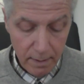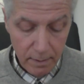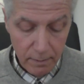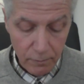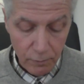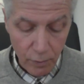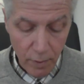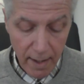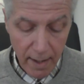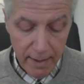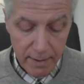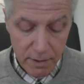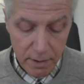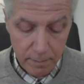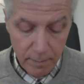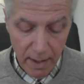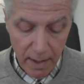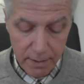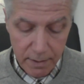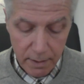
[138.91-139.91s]
Riots
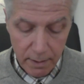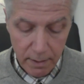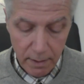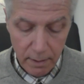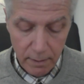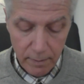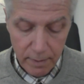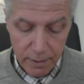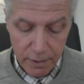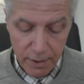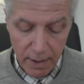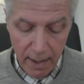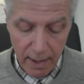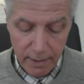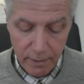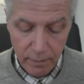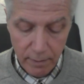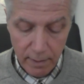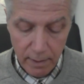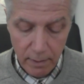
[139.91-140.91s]
in Mexico in
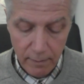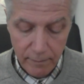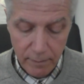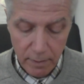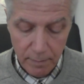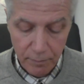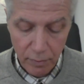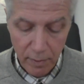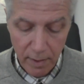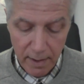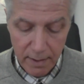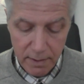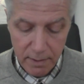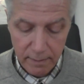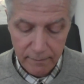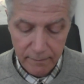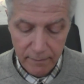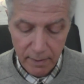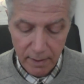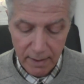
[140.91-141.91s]
January over the price
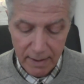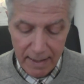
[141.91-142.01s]
of uh,